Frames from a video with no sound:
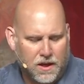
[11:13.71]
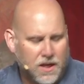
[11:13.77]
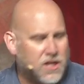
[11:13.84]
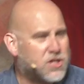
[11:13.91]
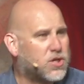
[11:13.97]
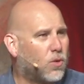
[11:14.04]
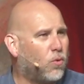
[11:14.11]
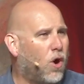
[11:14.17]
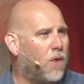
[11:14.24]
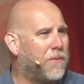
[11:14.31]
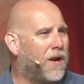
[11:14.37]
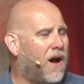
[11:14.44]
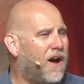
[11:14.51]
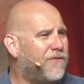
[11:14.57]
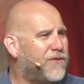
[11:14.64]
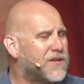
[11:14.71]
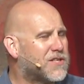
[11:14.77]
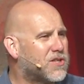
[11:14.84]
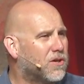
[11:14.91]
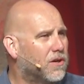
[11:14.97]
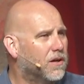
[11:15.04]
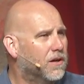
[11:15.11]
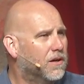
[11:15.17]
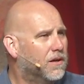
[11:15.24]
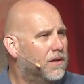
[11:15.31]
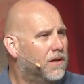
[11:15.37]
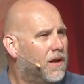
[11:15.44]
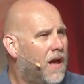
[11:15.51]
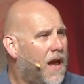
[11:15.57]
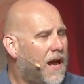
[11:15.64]
He's a Roman officer,
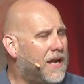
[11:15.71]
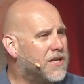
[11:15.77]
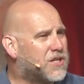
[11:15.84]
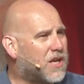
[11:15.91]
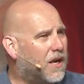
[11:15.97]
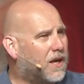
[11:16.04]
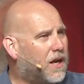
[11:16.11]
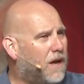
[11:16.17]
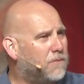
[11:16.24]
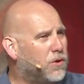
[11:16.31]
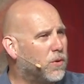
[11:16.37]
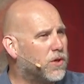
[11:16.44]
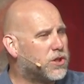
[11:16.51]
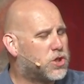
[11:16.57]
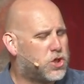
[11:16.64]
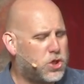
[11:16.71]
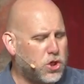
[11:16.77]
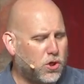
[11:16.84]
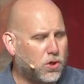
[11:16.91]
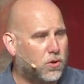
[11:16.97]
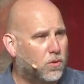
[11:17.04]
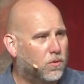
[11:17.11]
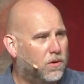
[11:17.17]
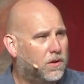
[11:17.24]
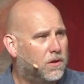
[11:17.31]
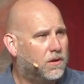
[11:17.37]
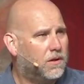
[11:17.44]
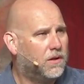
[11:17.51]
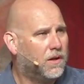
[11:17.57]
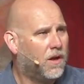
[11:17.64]
and he's going to come to a Jew
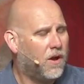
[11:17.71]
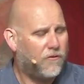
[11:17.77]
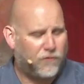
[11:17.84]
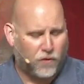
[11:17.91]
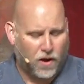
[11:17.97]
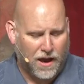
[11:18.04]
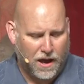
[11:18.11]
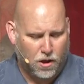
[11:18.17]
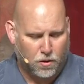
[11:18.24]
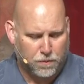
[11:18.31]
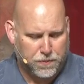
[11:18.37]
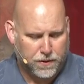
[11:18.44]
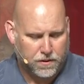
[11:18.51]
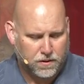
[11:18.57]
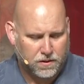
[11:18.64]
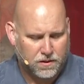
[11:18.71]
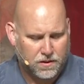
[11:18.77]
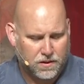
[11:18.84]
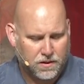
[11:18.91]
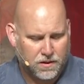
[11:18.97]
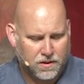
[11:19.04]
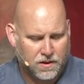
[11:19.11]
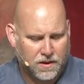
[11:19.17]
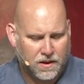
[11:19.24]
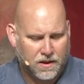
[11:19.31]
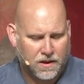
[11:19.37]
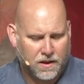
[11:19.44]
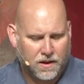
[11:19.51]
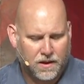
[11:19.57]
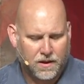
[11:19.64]
for help.
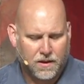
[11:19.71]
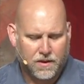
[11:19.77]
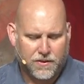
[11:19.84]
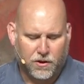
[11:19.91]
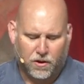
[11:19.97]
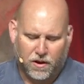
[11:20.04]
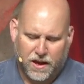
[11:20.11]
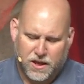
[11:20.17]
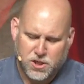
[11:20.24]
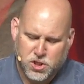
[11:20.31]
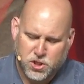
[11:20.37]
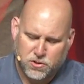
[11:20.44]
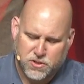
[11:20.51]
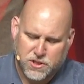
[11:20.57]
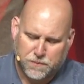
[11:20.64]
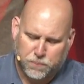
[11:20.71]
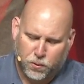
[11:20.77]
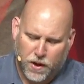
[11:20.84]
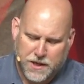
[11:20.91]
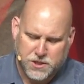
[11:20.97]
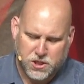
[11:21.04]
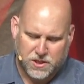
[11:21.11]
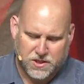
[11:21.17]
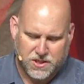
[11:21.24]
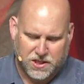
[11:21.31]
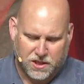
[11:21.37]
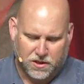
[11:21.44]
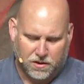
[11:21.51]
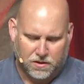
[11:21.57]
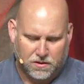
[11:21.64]
There are issues of prejudice
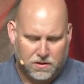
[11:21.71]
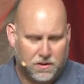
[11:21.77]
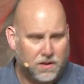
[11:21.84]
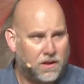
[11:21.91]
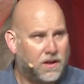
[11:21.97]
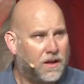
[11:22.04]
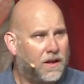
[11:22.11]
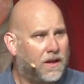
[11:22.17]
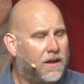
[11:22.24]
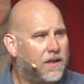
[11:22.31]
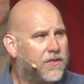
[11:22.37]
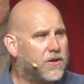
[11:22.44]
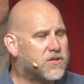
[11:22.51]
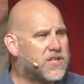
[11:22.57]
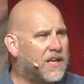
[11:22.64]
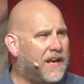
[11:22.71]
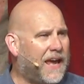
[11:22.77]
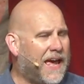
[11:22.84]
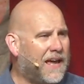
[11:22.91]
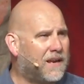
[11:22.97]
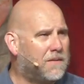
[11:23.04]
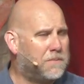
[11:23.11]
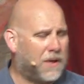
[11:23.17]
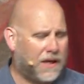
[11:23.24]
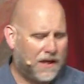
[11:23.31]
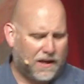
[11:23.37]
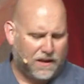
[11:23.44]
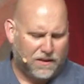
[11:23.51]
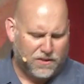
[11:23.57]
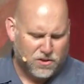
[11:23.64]
here. There's an
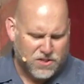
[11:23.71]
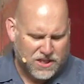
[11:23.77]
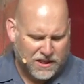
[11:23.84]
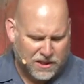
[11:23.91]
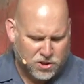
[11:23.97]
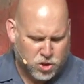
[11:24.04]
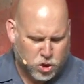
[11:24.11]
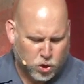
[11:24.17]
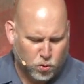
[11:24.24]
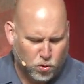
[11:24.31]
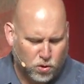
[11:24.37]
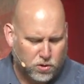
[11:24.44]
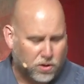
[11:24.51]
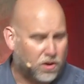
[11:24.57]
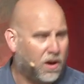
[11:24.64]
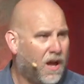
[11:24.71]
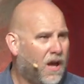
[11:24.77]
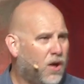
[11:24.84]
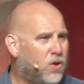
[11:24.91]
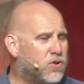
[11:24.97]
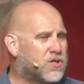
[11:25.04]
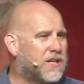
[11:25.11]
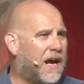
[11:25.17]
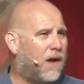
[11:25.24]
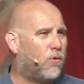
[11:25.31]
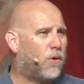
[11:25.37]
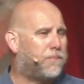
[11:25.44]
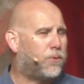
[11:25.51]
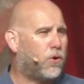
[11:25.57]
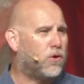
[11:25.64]
enemy. There's an intruder who's now
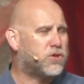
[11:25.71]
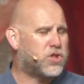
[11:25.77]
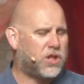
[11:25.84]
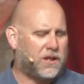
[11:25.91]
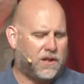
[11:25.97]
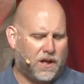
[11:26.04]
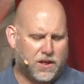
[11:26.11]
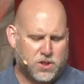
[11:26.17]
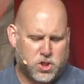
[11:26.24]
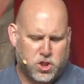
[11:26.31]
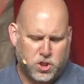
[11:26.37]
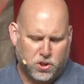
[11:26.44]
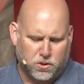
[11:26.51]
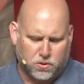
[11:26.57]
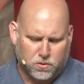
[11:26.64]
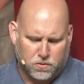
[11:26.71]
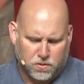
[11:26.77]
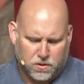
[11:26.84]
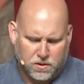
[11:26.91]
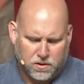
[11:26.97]
approaching a Jew.